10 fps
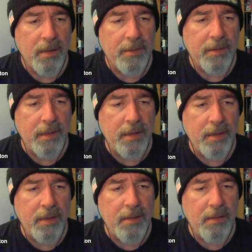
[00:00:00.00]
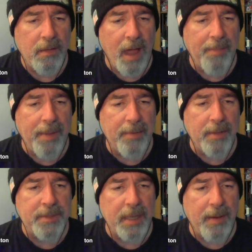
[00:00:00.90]
Let's see. A lot of people
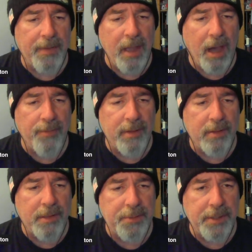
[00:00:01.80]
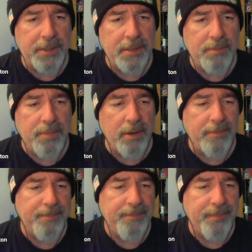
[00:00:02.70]
upset about the Covington situation, but
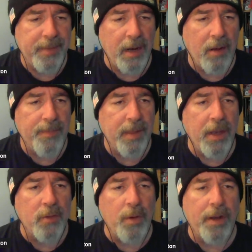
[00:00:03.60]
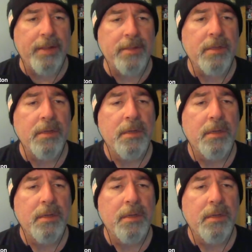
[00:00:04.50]
it is what it is.